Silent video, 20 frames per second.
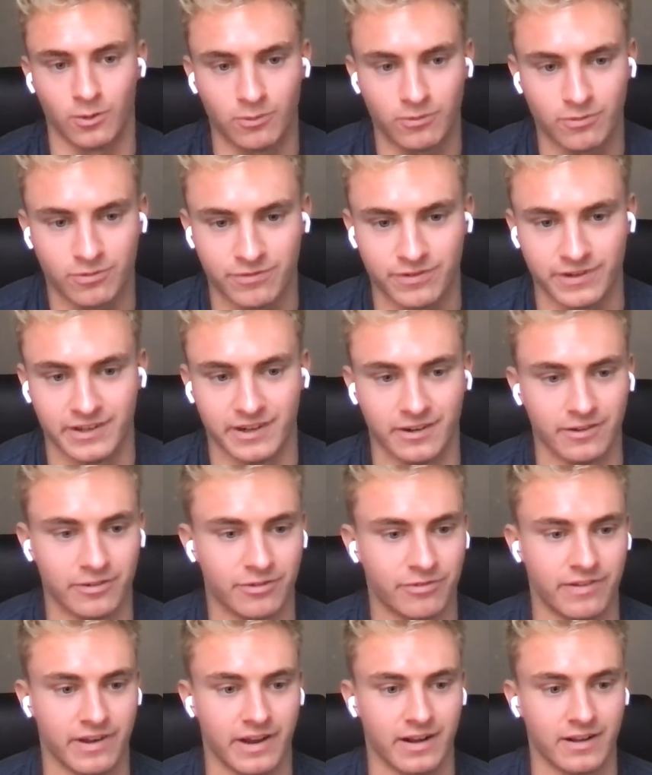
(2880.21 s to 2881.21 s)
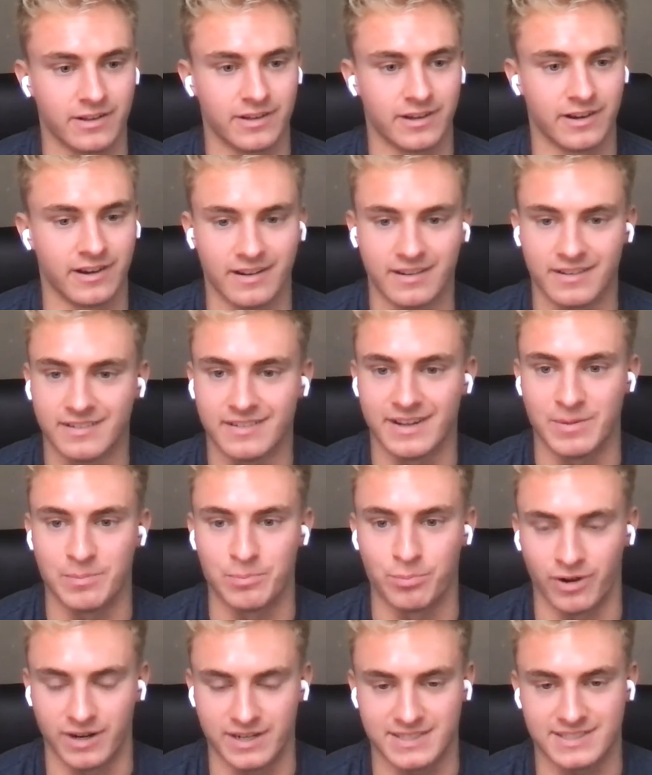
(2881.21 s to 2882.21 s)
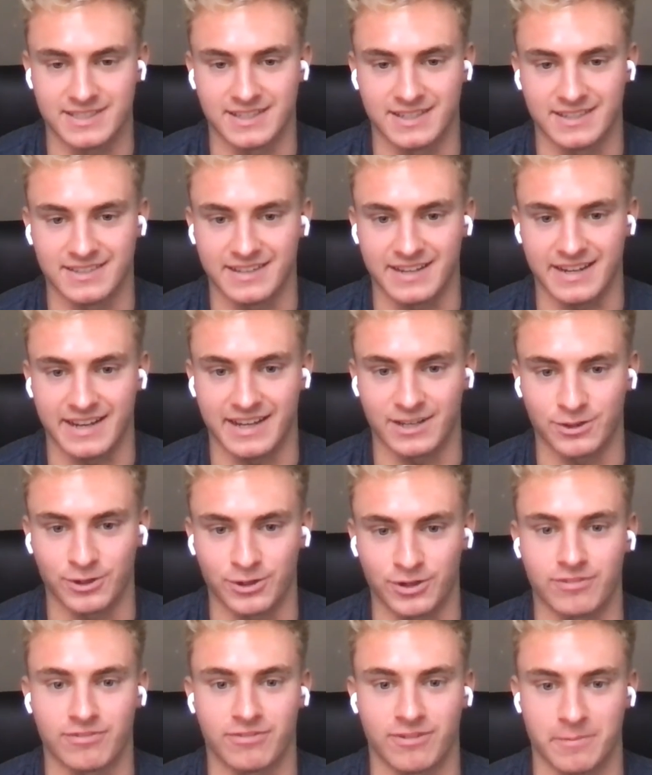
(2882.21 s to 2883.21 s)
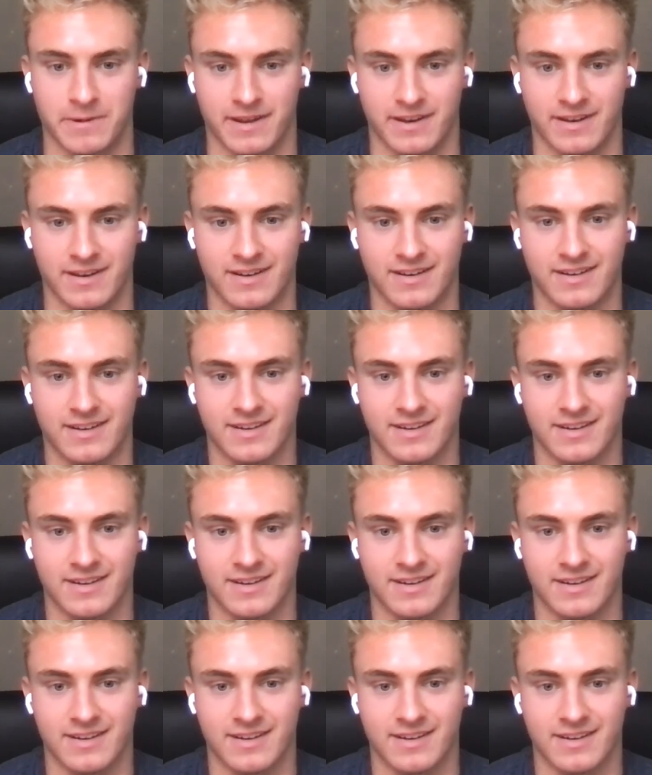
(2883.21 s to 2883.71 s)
Don't fear failure. Embrace it and learn from it.